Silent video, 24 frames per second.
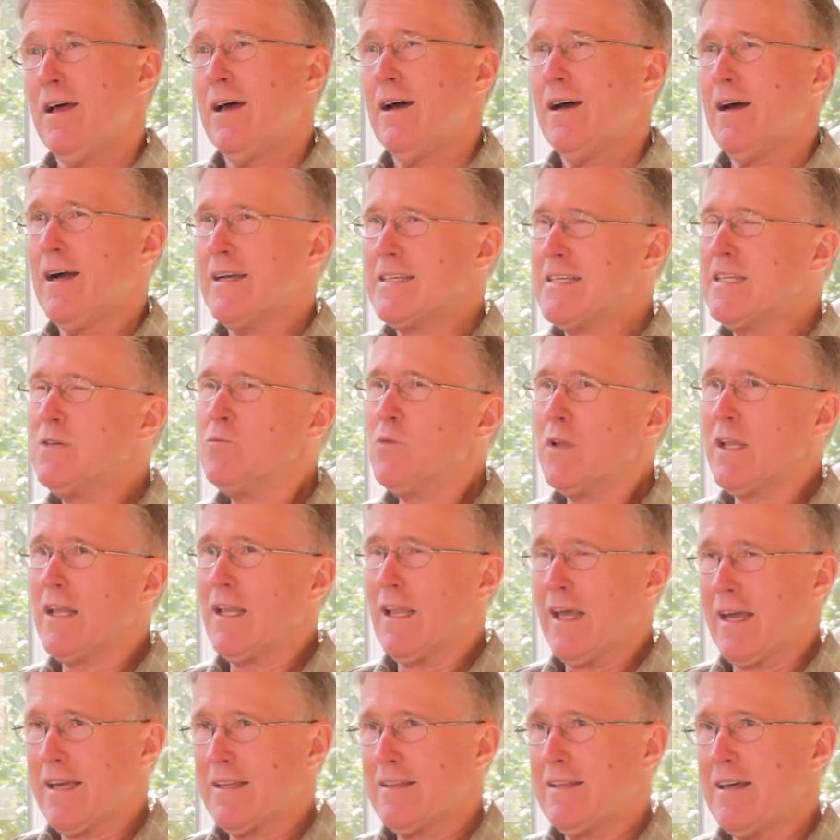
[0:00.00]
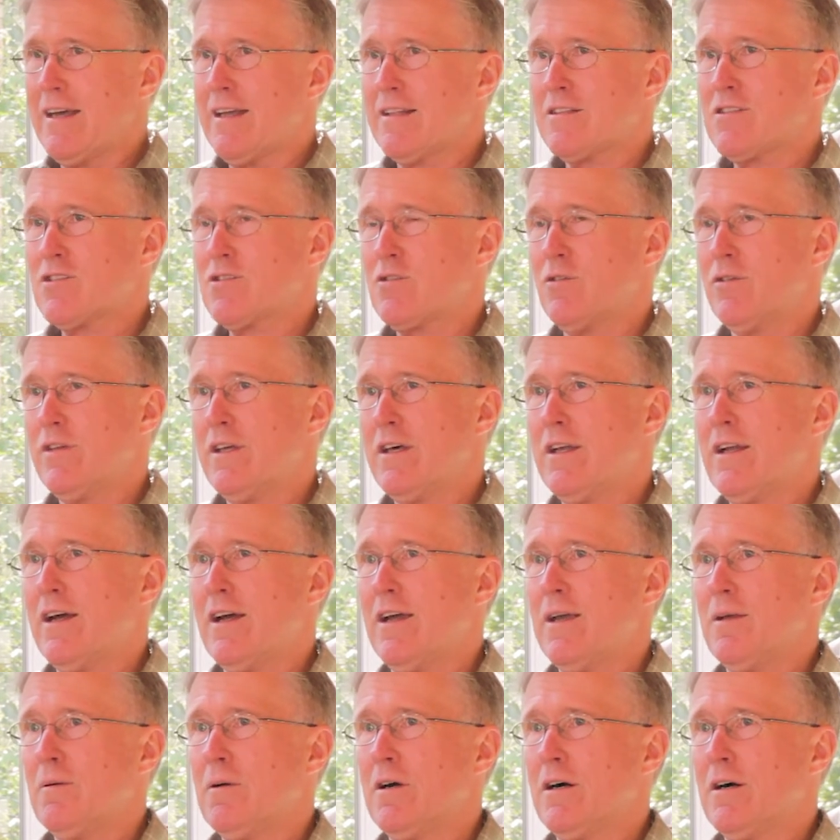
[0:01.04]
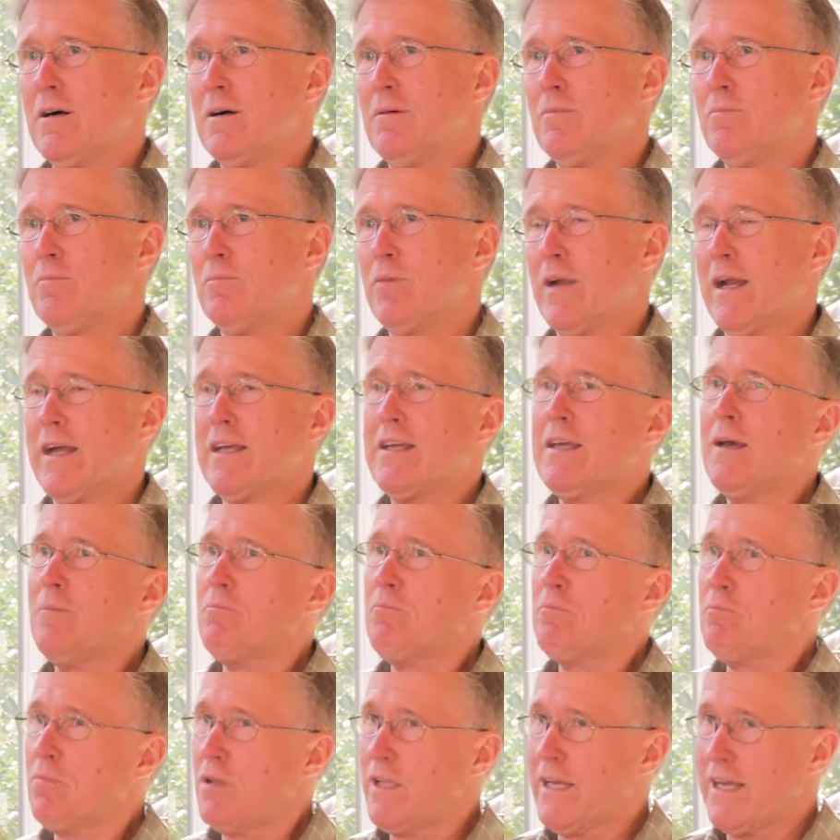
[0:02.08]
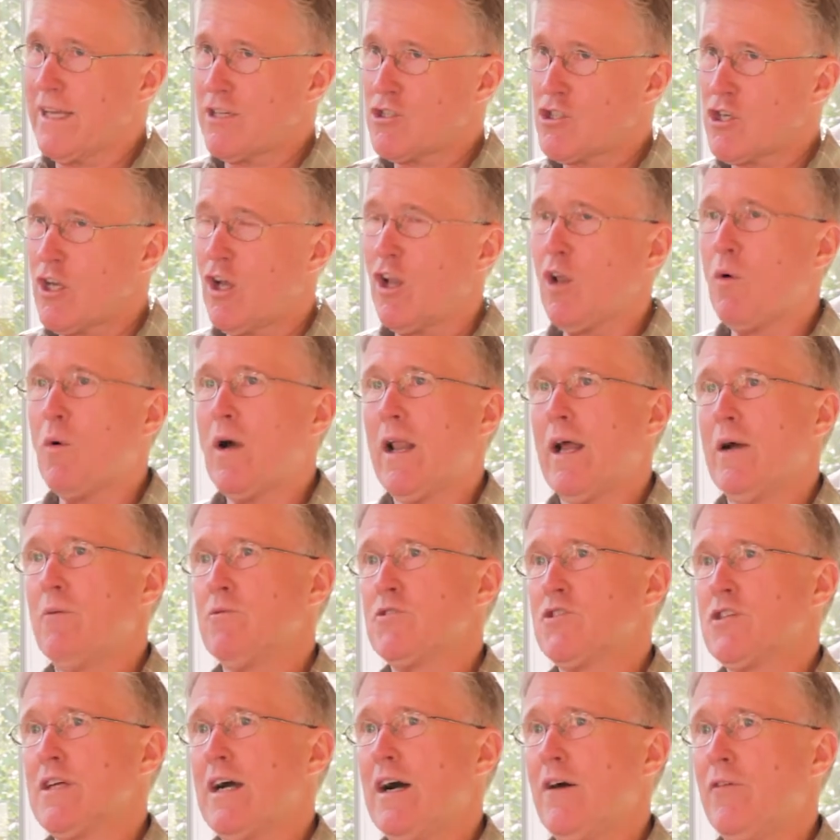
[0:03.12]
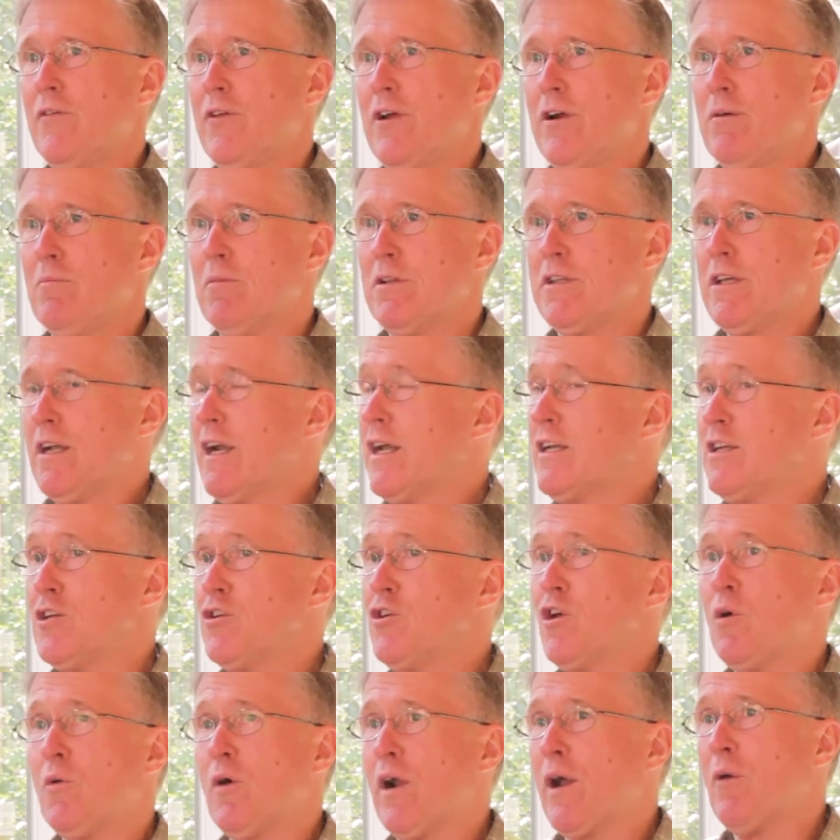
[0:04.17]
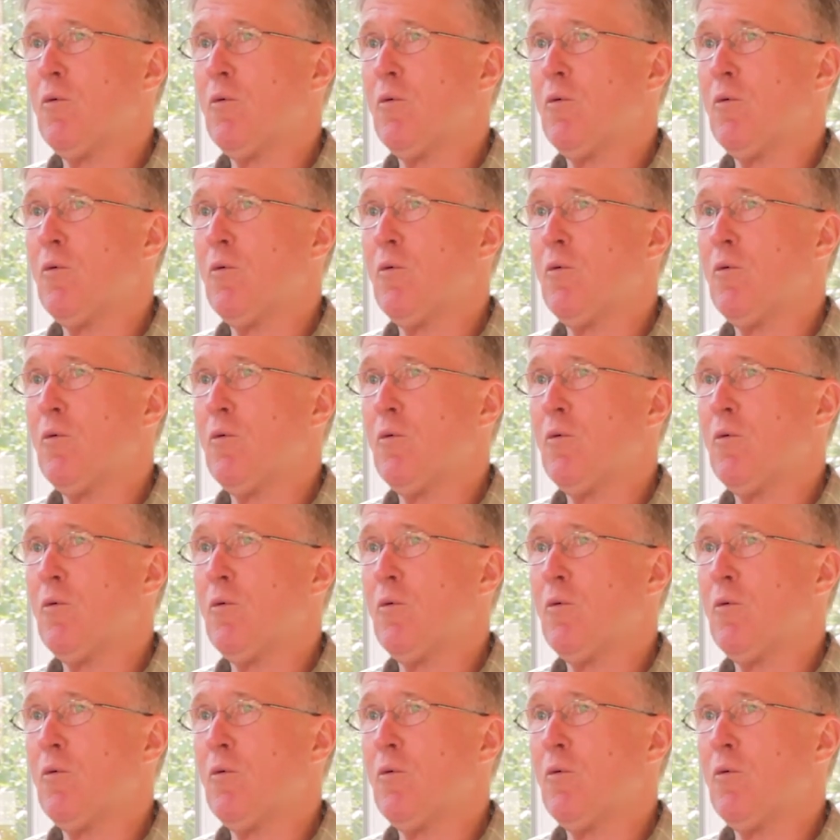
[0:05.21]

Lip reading: I didn't really like that, so then but I kept playing cello while I was down there, but then I didn't know what I